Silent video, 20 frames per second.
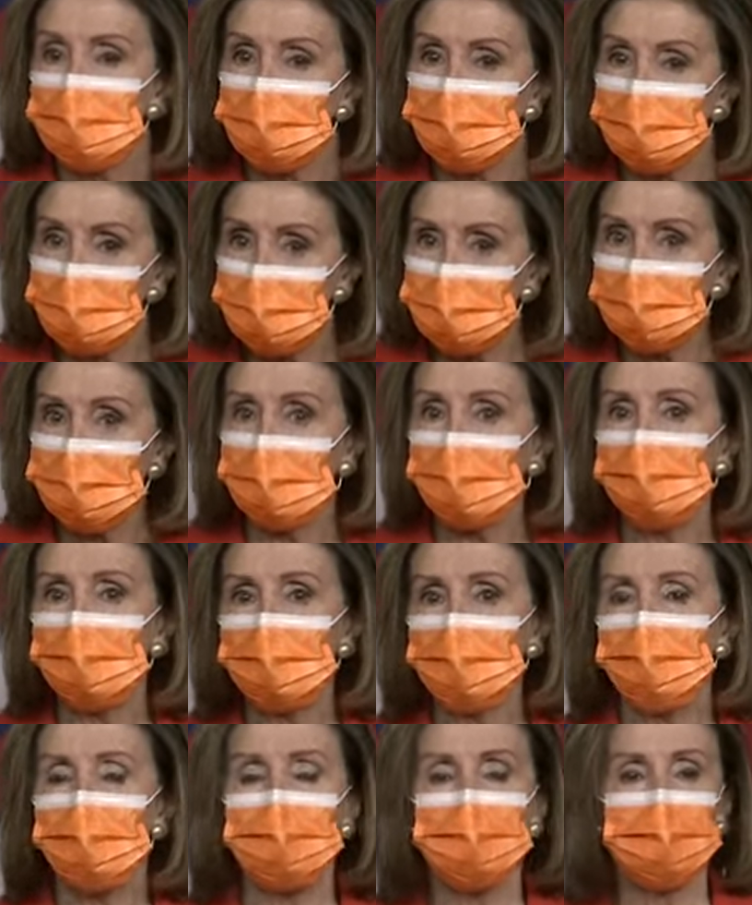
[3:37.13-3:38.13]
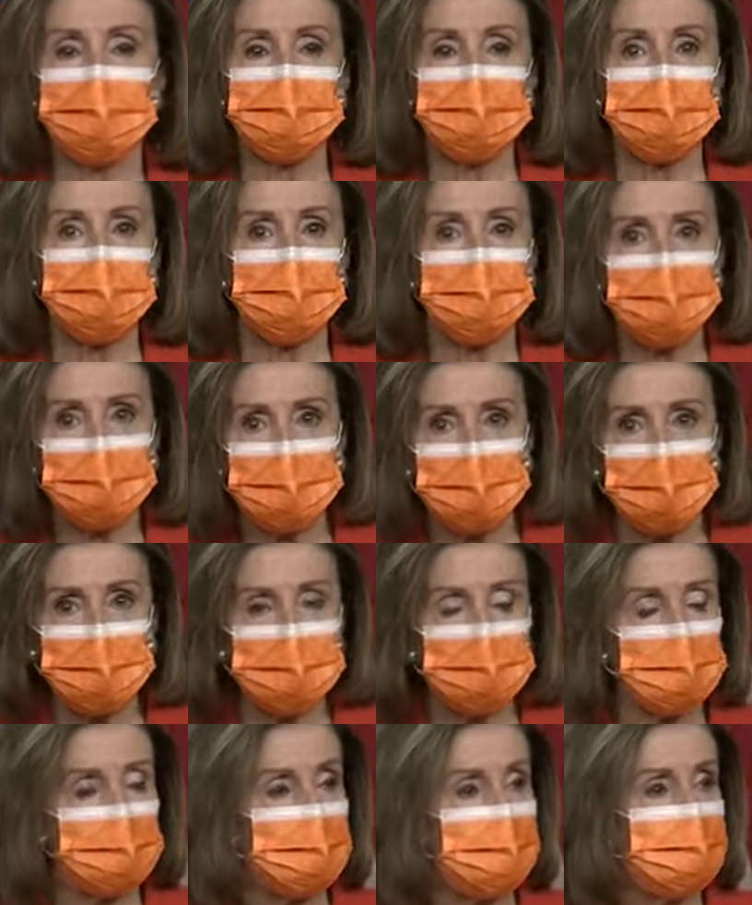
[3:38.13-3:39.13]
Today on the floor, we go
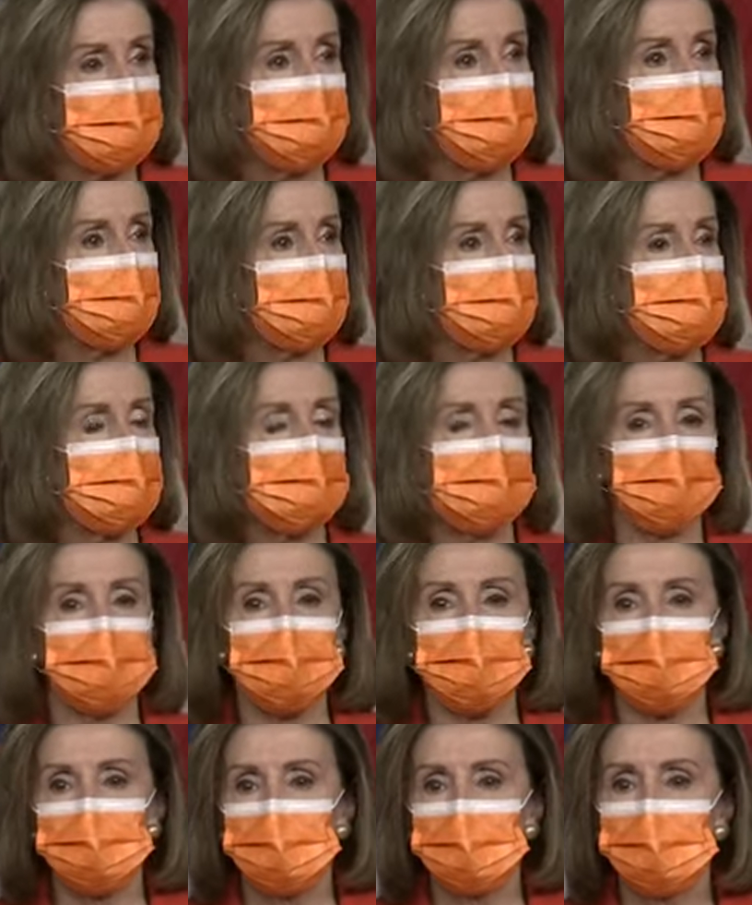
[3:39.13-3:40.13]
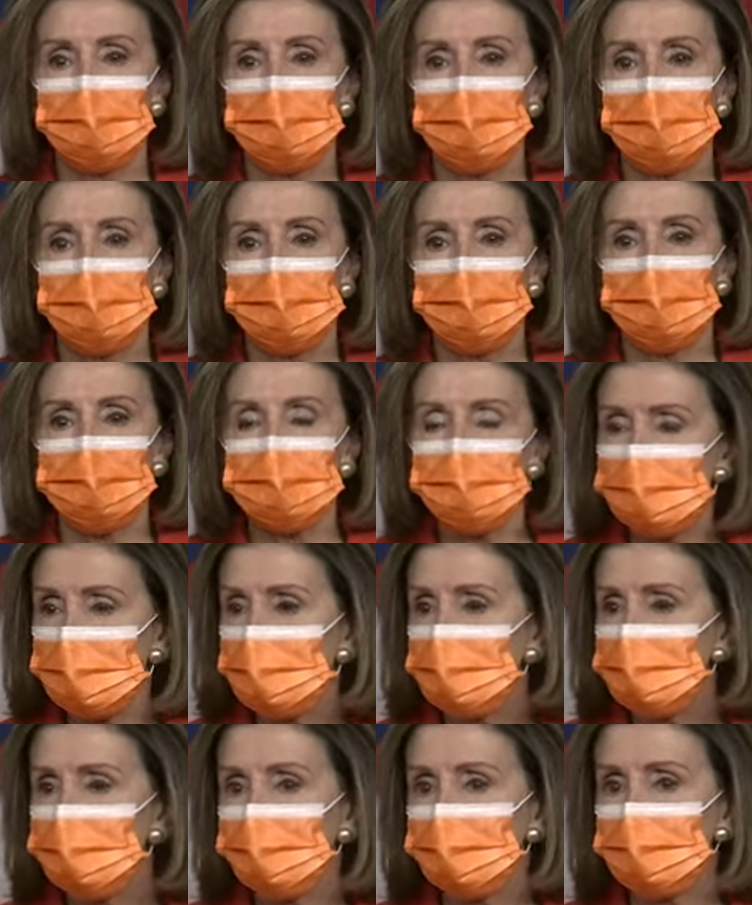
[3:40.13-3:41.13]
to that fourth place, a
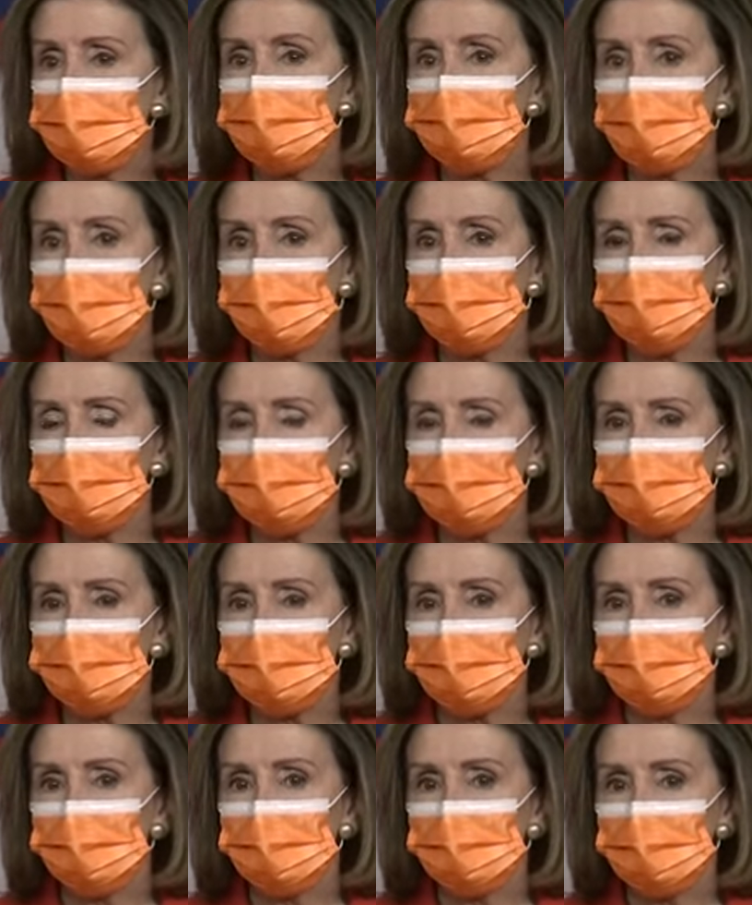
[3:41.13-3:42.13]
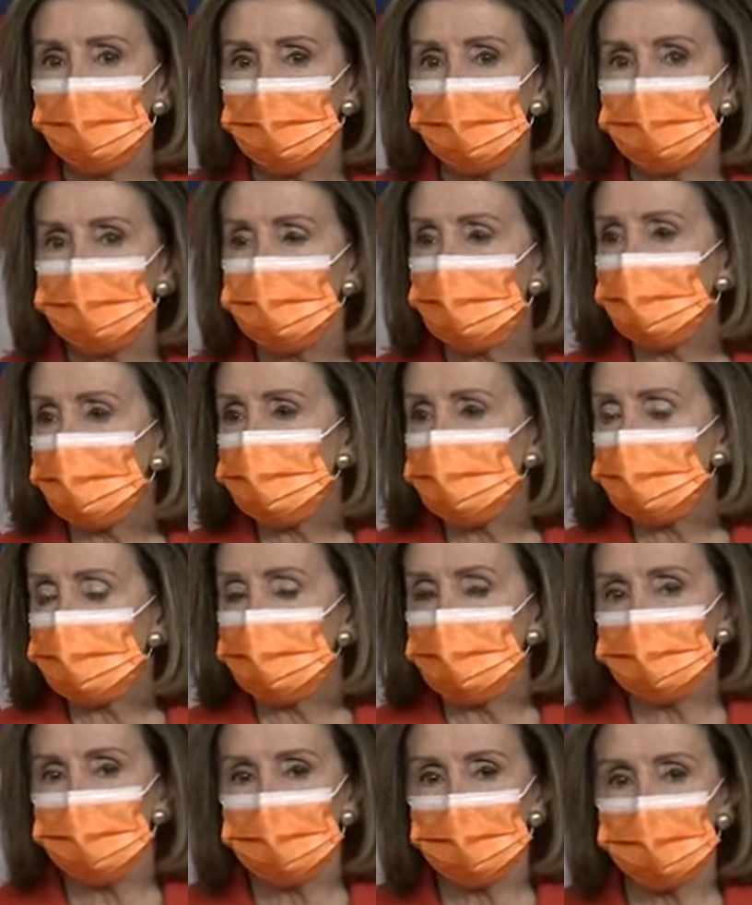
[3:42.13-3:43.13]
safe environment in which our
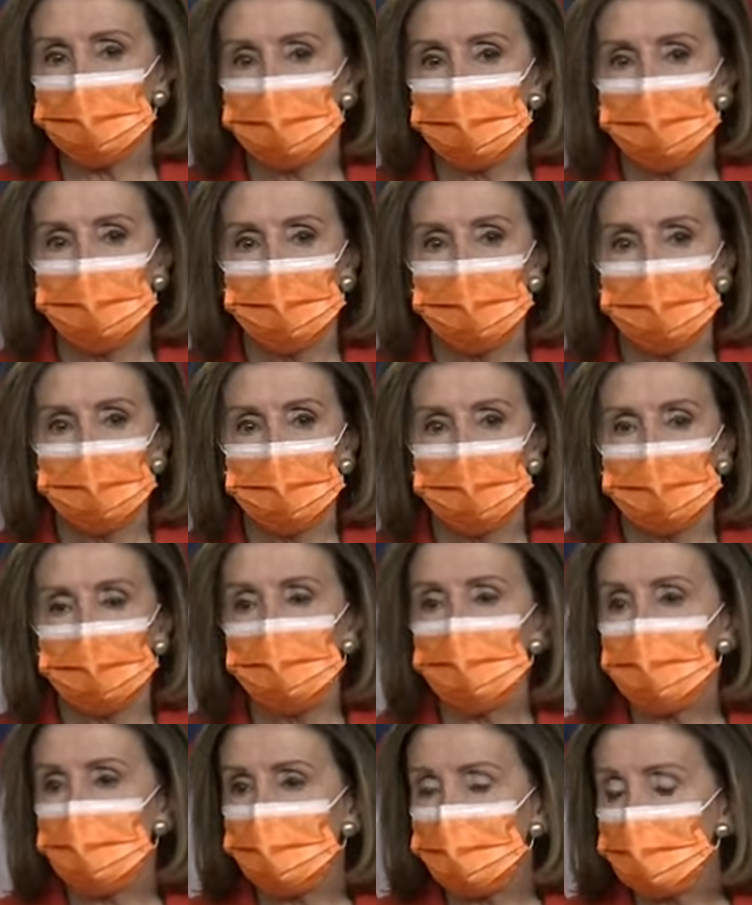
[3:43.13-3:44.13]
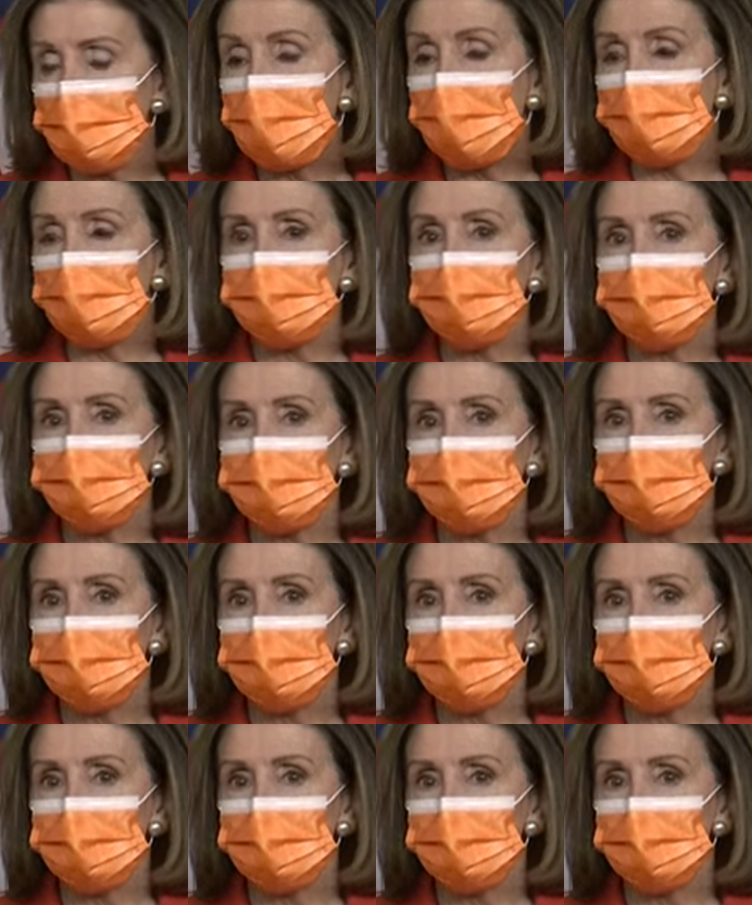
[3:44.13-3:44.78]
children can thrive